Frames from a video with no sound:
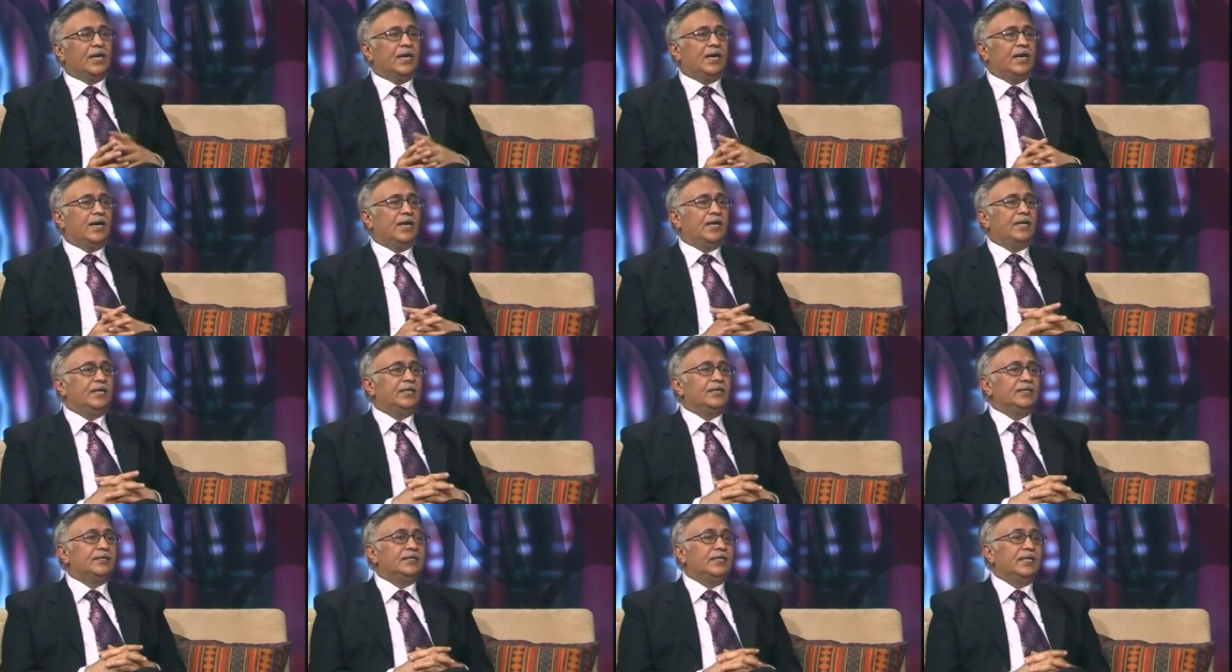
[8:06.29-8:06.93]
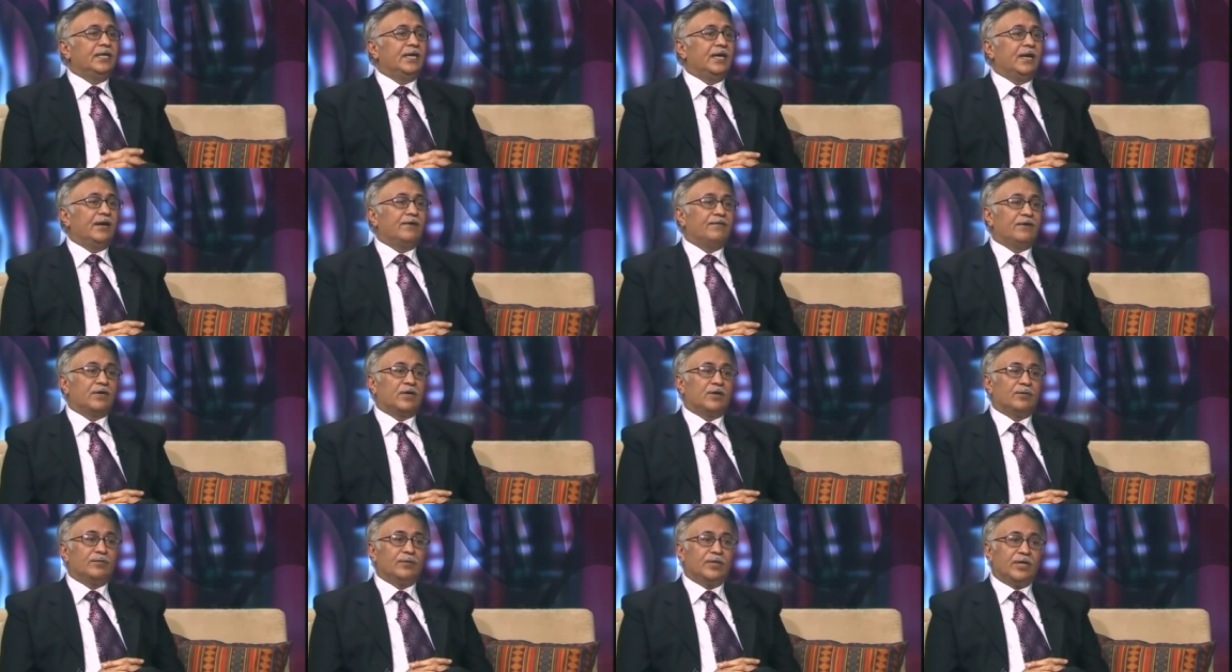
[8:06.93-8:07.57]
and they have a
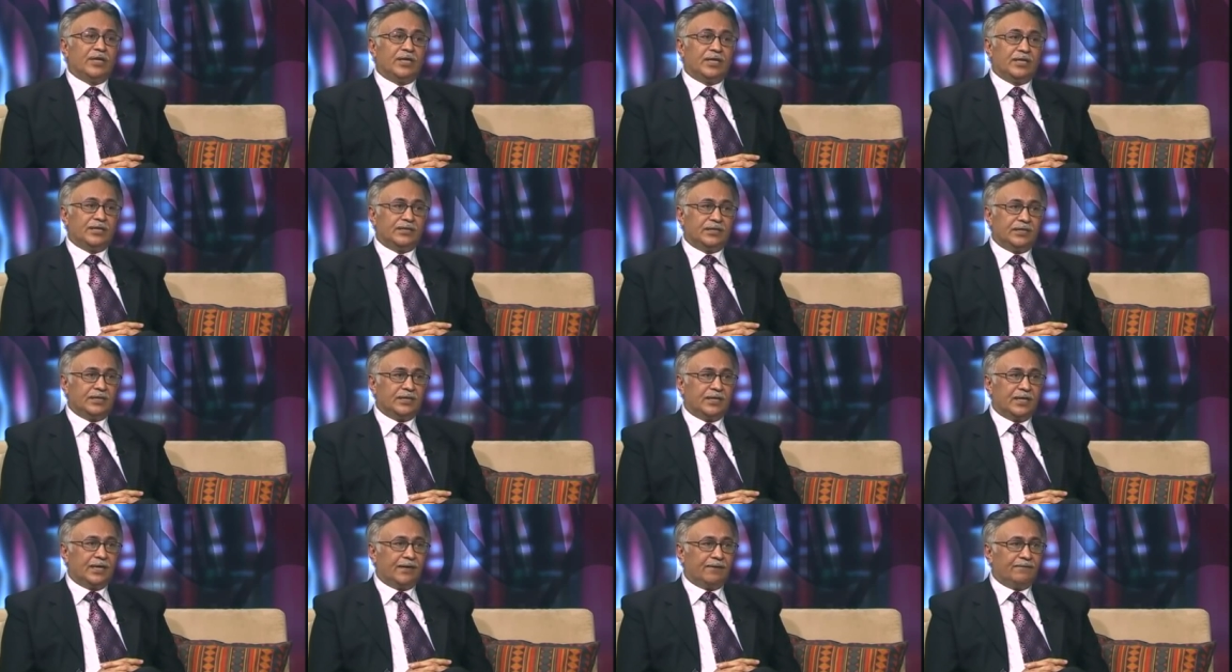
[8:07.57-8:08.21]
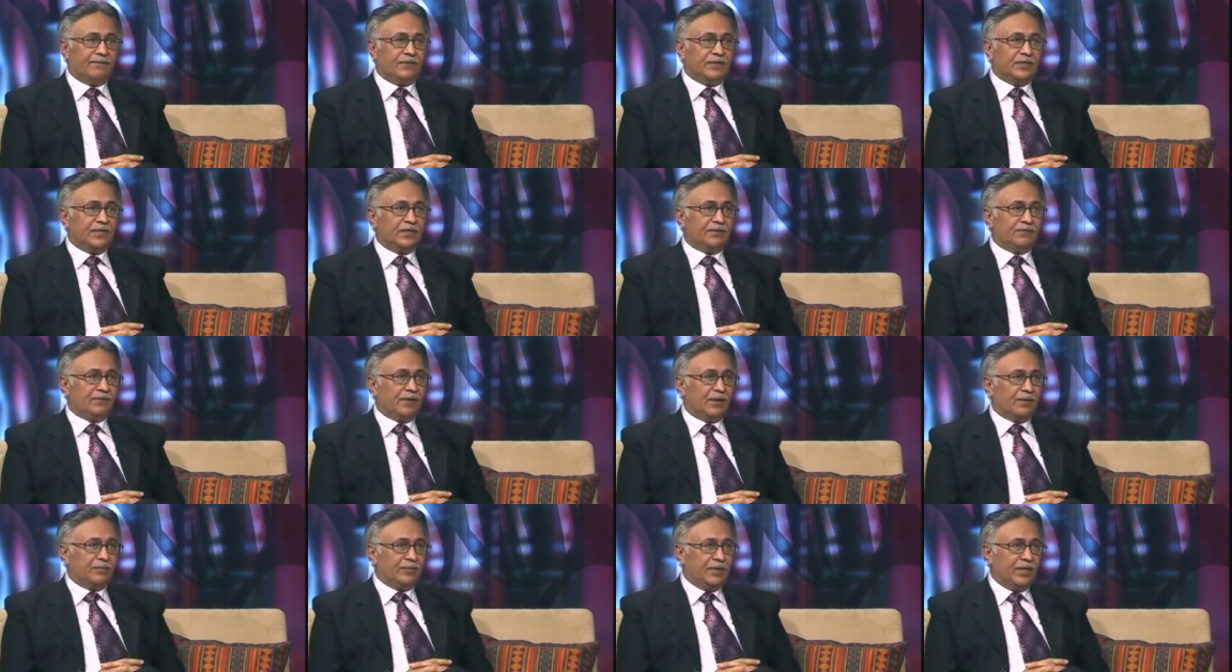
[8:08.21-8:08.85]
communication gap with their
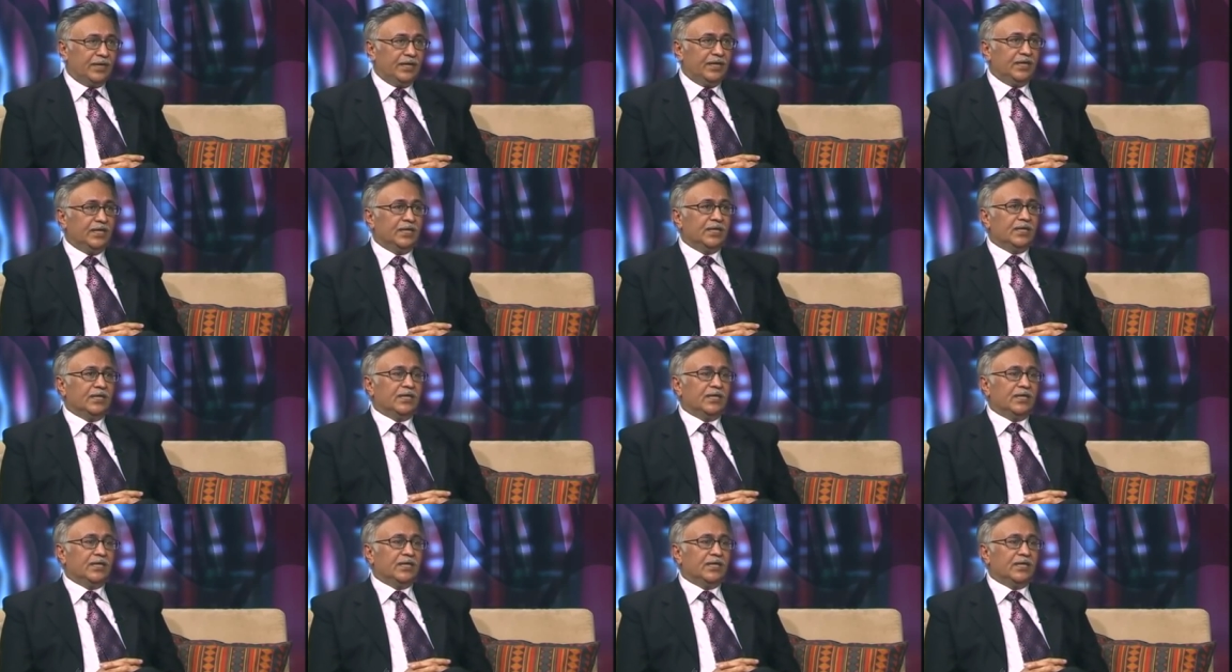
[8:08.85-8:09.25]
family,